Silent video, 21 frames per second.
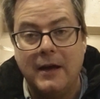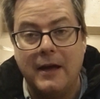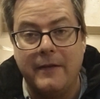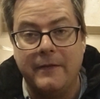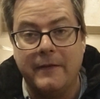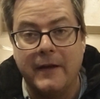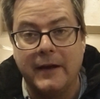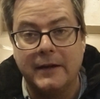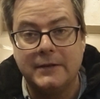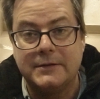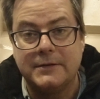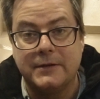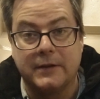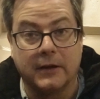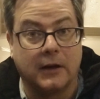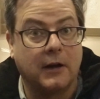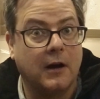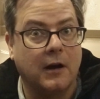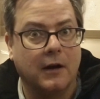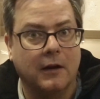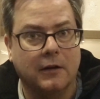and that's the
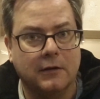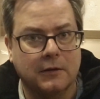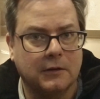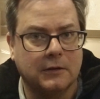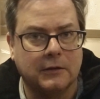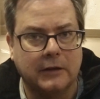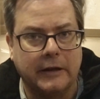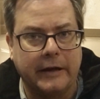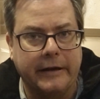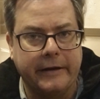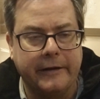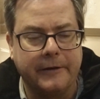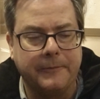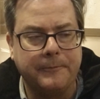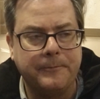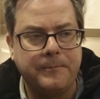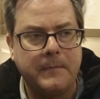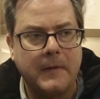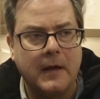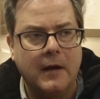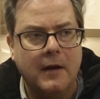color layer.